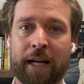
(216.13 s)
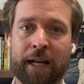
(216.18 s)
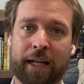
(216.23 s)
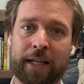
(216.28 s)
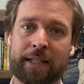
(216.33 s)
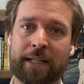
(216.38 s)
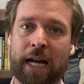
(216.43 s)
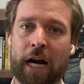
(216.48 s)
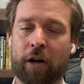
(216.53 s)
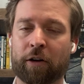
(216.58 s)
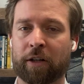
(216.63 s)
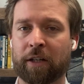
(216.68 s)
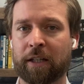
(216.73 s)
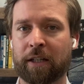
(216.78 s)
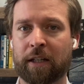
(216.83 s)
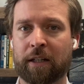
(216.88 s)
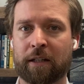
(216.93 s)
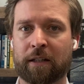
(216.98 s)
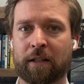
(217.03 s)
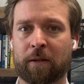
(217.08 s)
is now going to
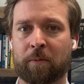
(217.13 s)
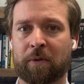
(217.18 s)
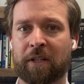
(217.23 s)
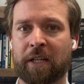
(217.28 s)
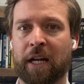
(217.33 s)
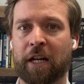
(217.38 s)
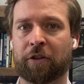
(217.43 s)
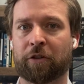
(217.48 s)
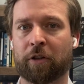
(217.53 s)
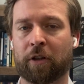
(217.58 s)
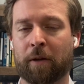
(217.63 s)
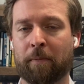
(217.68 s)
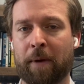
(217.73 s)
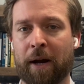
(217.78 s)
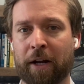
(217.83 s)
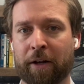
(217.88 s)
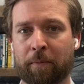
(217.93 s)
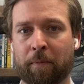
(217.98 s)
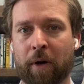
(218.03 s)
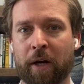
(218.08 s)
get a substantial
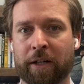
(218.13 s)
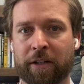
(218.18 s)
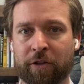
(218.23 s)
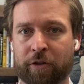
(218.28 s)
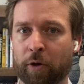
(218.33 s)
amount of money.